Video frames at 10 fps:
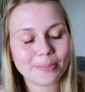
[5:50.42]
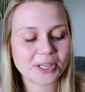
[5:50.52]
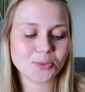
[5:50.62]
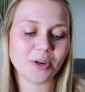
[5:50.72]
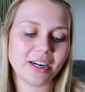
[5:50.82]
the
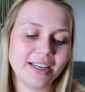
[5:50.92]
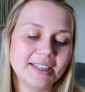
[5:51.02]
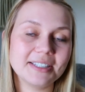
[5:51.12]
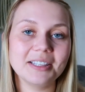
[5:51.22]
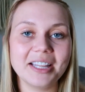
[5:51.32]
buzzword
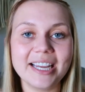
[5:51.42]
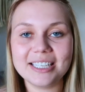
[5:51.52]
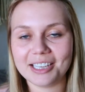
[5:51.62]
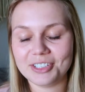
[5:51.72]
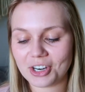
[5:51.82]
is
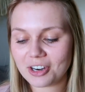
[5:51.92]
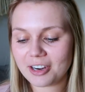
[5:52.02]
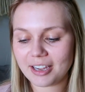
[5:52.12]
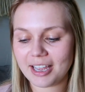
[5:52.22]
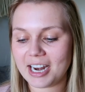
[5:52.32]
light and
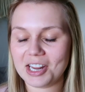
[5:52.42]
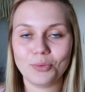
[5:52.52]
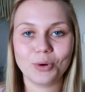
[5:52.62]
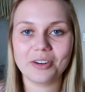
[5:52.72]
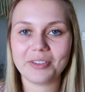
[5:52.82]
dark and any
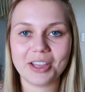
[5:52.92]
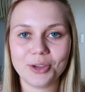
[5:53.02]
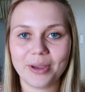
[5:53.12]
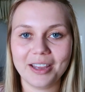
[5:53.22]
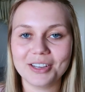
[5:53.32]
word that
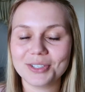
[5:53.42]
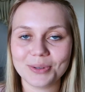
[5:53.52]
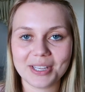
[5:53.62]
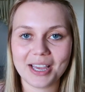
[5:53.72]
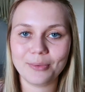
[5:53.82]
you can
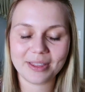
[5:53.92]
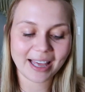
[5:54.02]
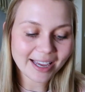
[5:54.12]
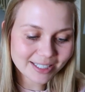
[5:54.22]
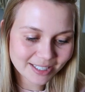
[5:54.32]
associate with
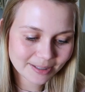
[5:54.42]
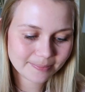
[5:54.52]
that.